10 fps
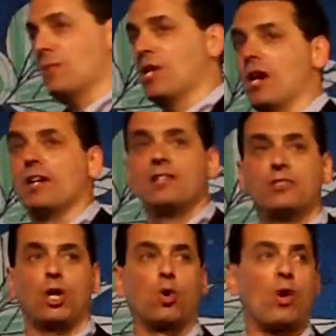we are. This
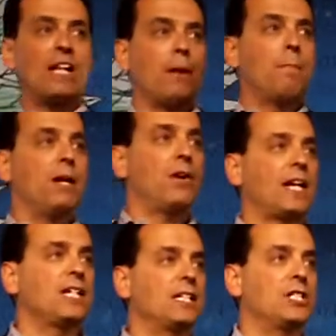is a great
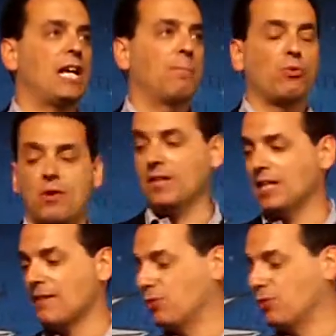American contemporary life